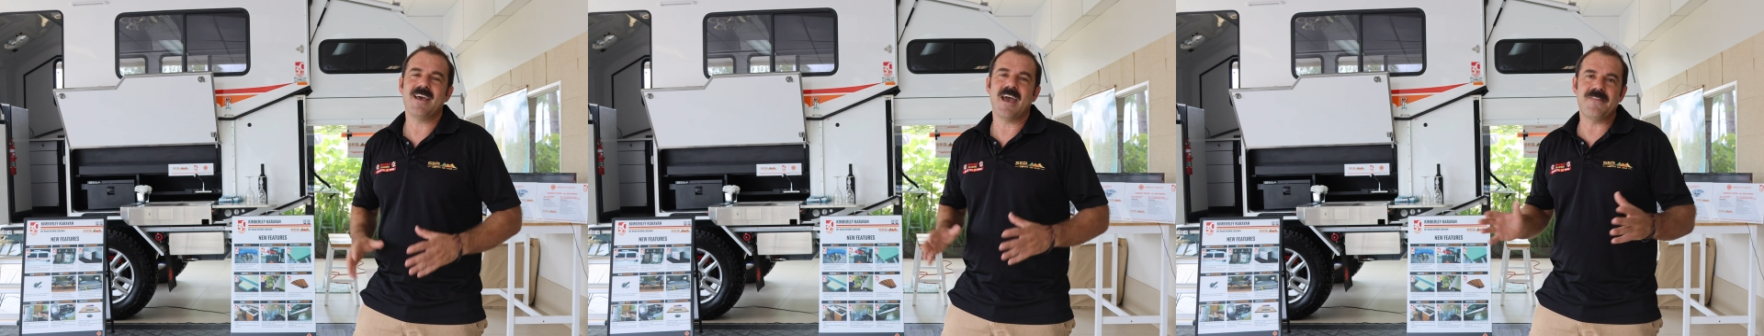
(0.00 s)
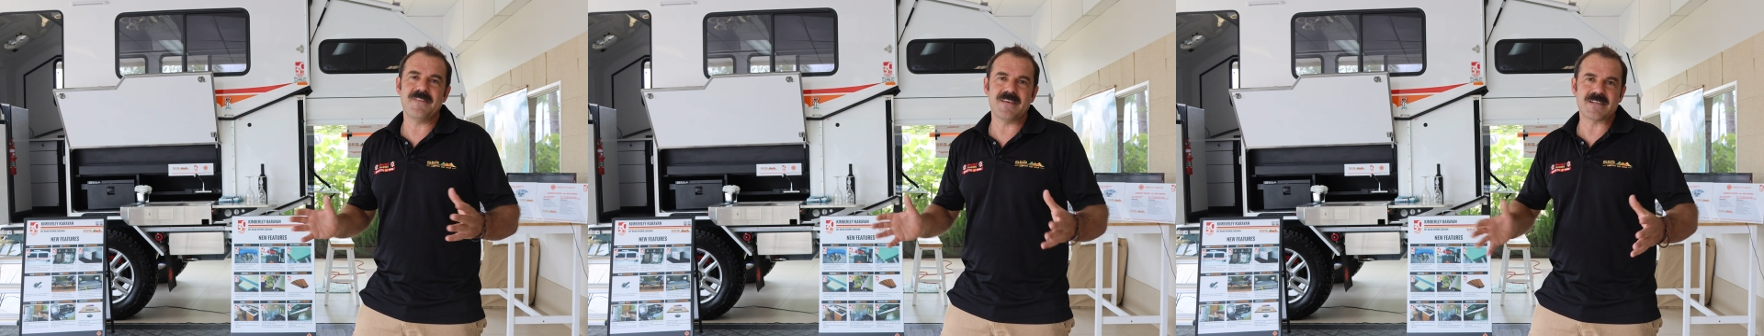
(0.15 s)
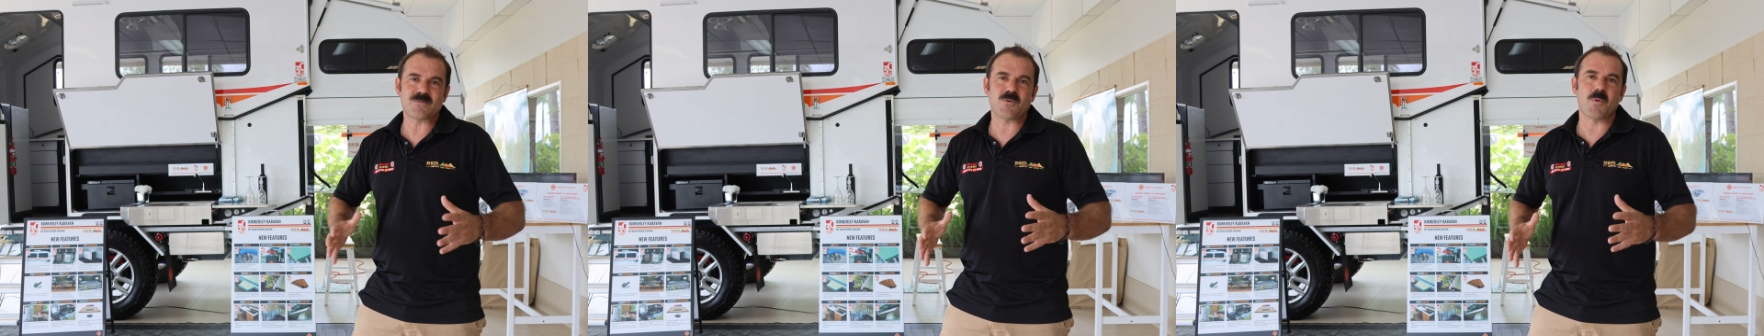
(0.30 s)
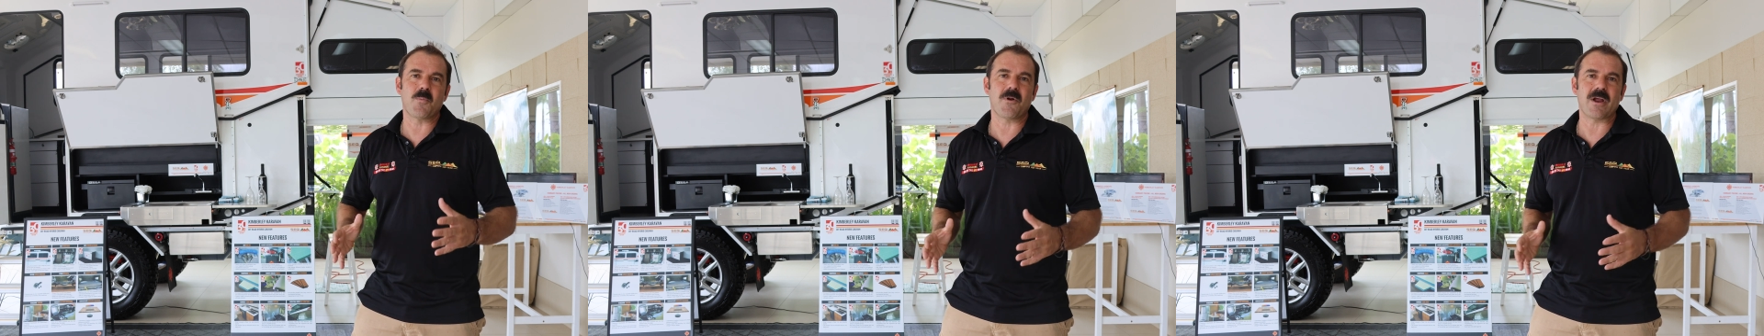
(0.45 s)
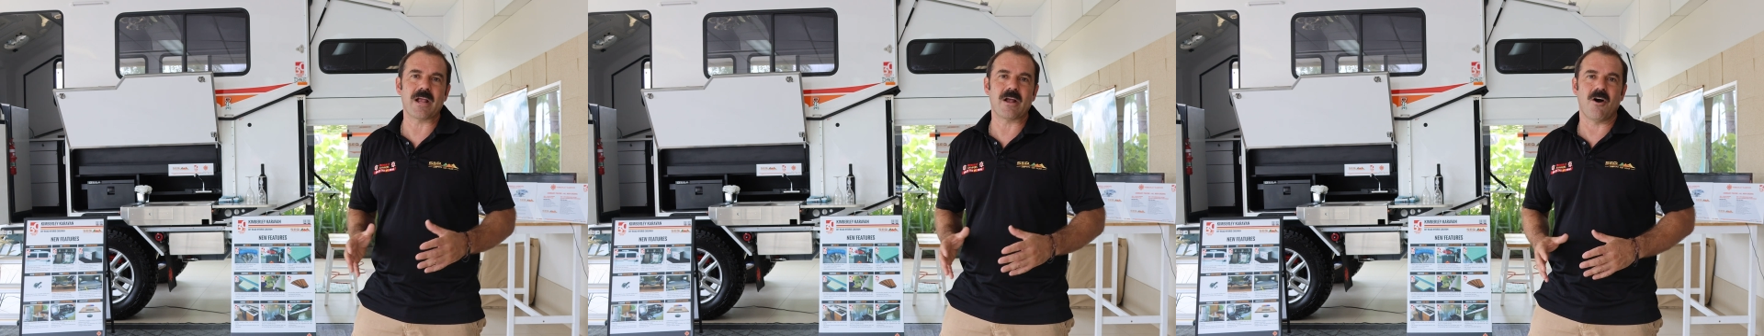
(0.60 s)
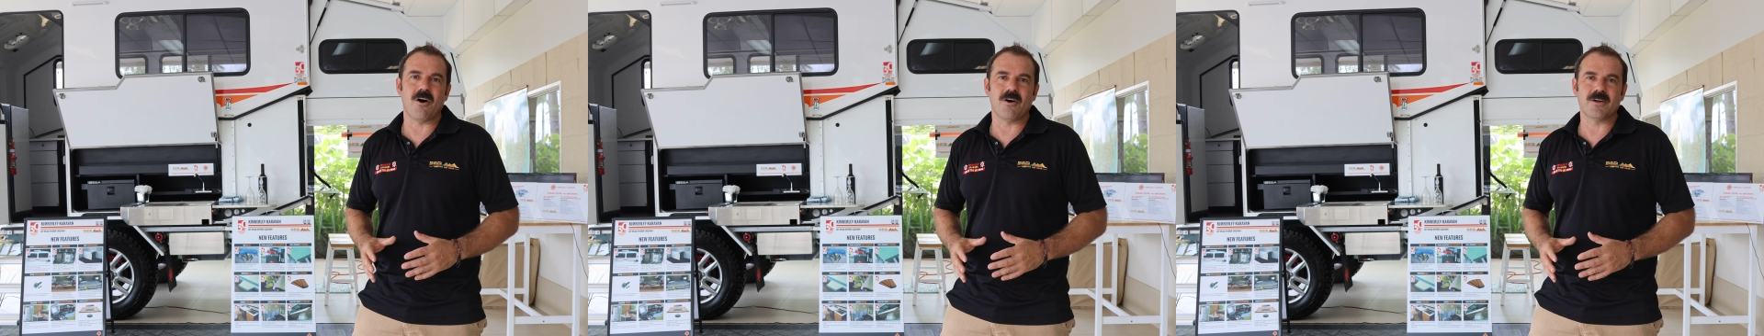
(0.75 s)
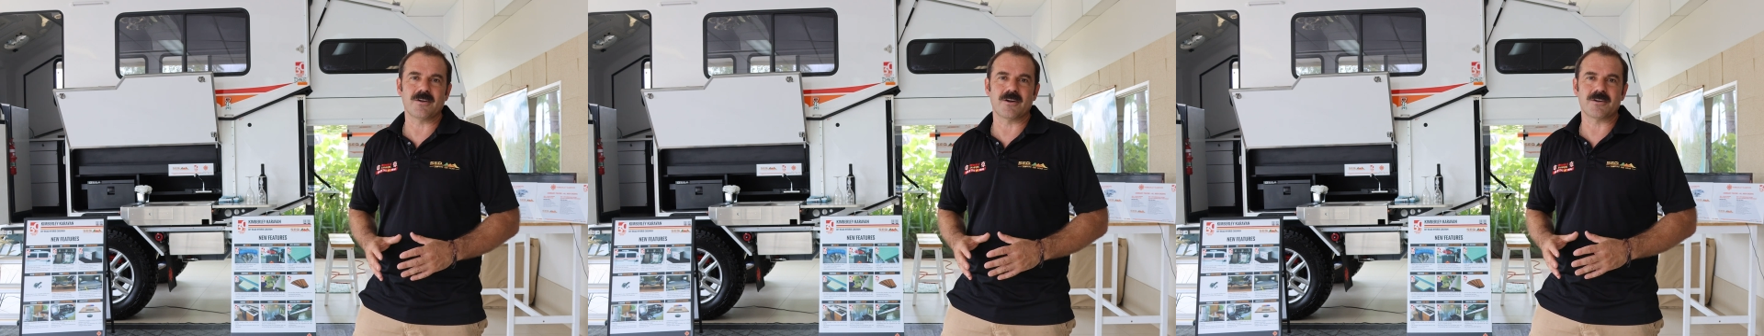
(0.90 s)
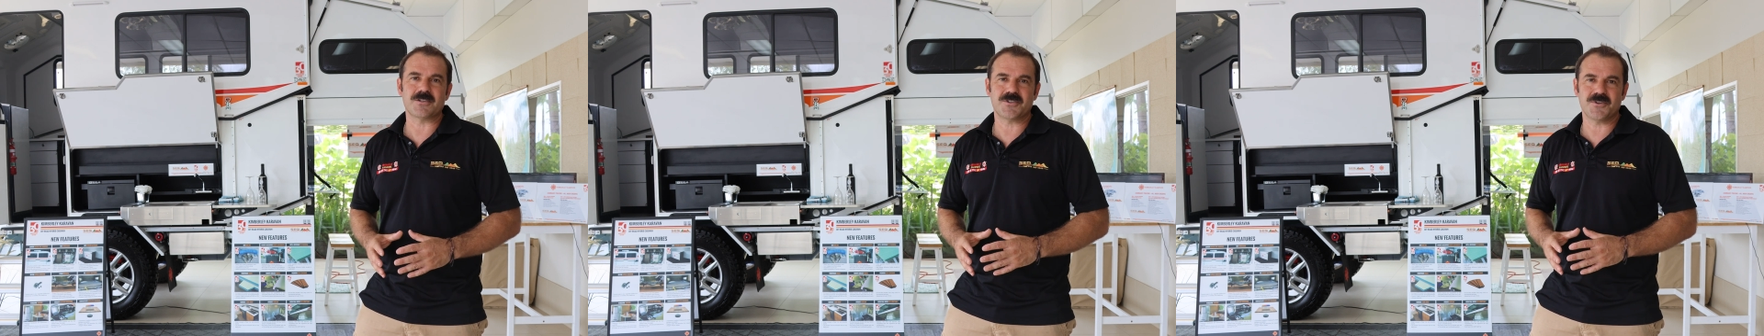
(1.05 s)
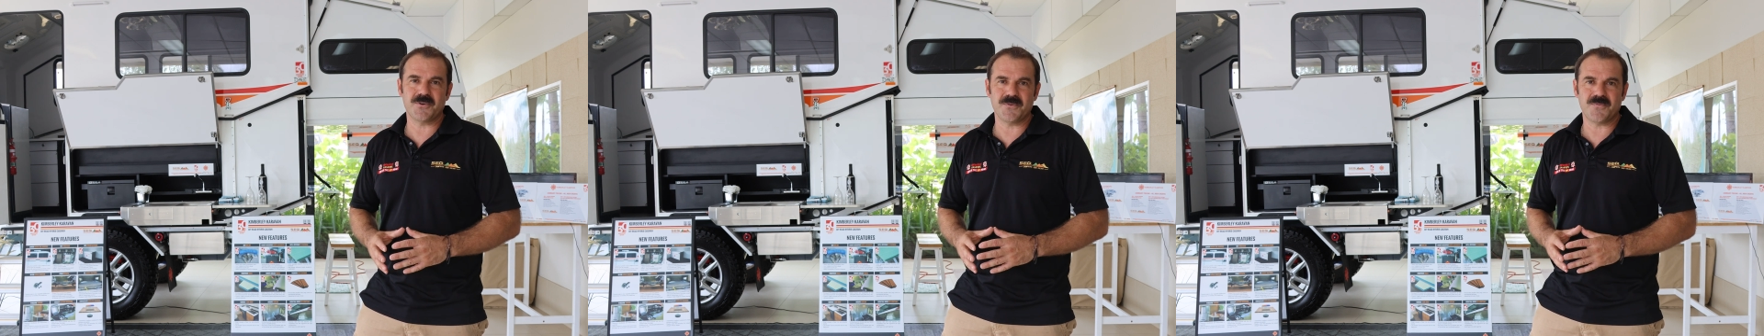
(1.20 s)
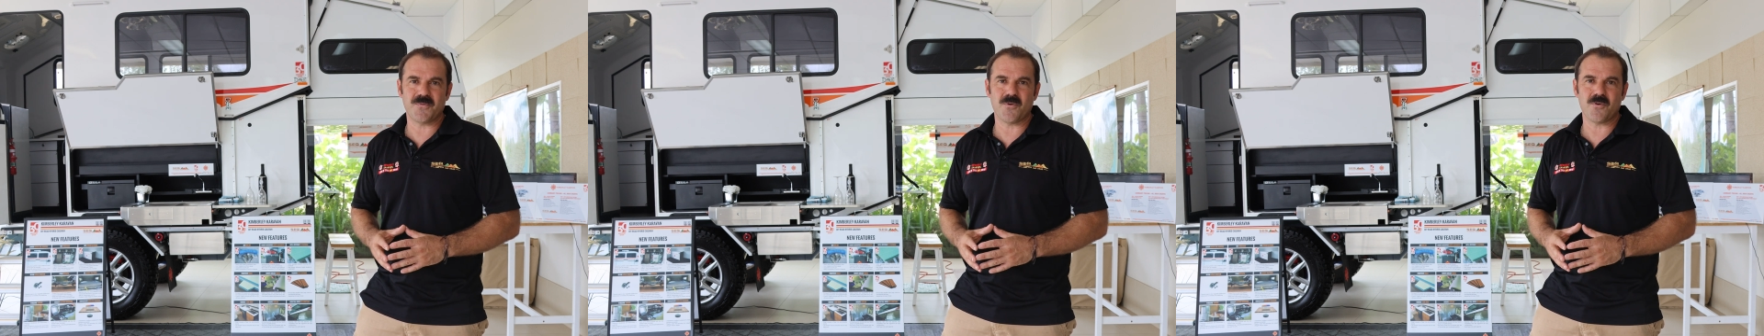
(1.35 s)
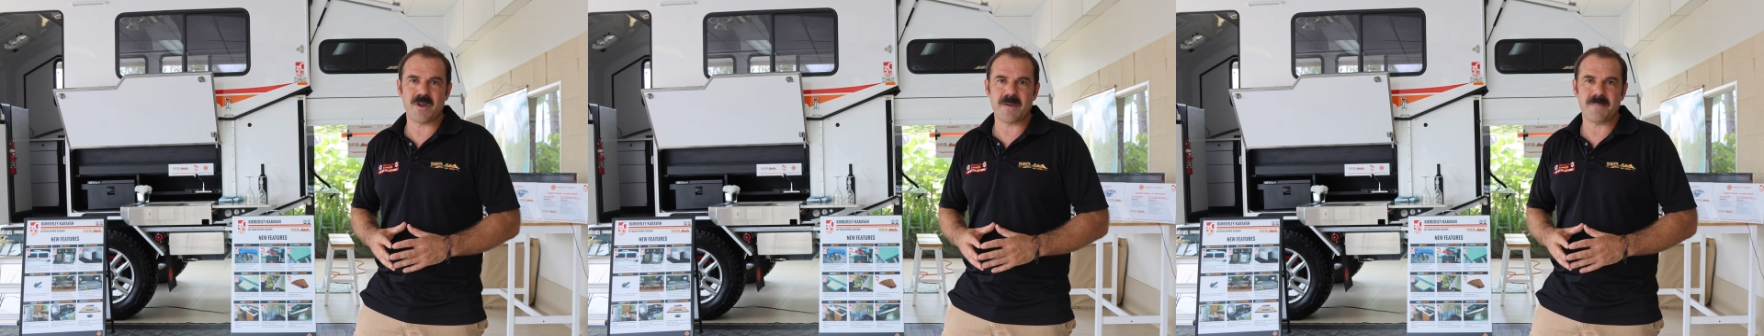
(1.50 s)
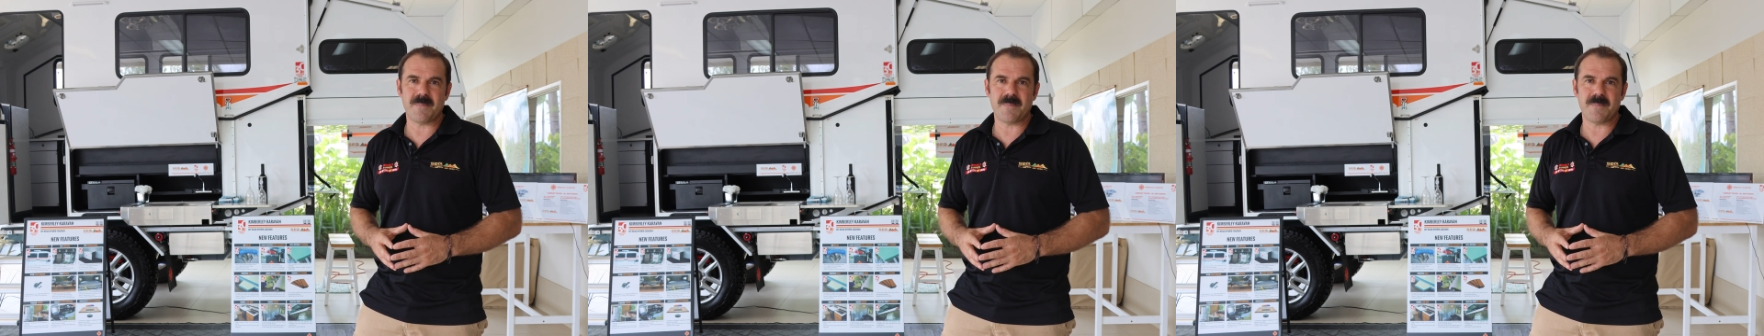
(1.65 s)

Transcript: and this will bring all our 240